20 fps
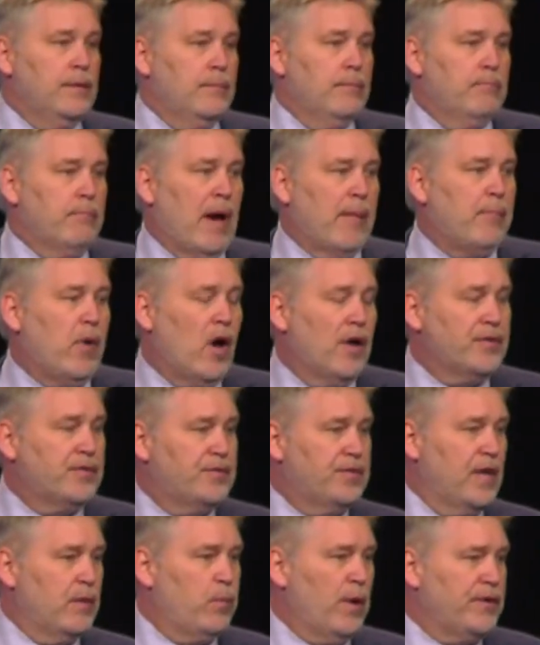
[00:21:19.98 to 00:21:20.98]
My boss
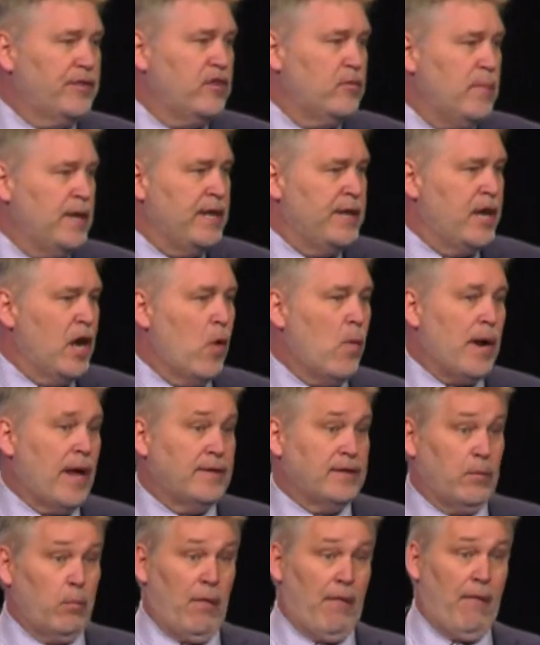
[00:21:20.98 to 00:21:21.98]
said, what do you mean no? And I
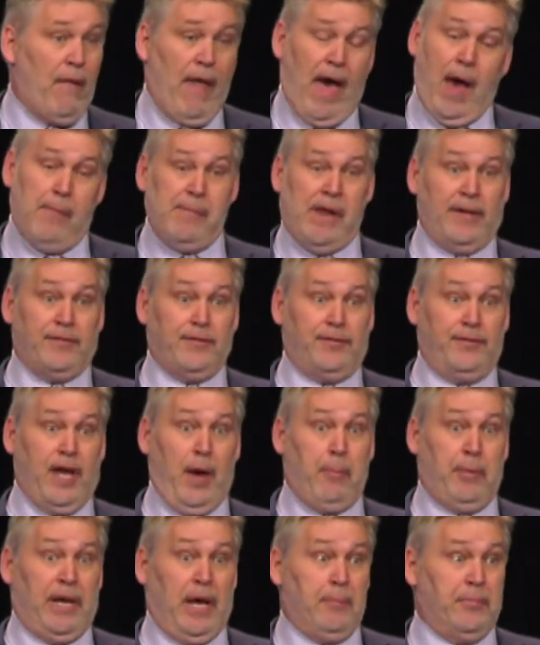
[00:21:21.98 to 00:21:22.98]
said, well, I'm not
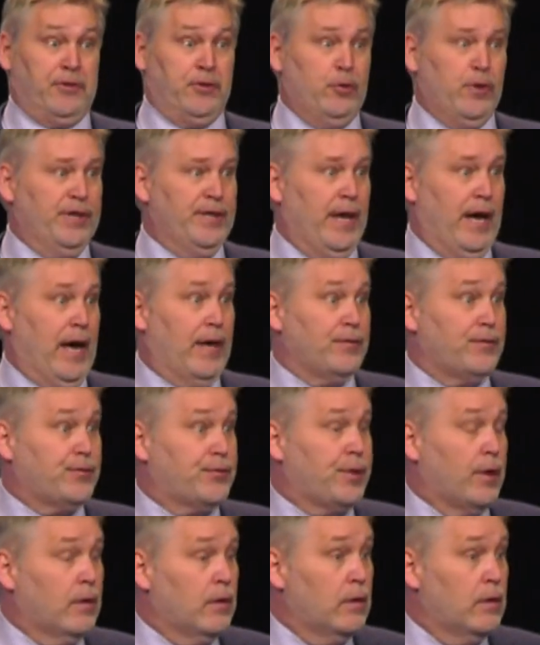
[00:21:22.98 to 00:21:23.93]
stepping up to a yes.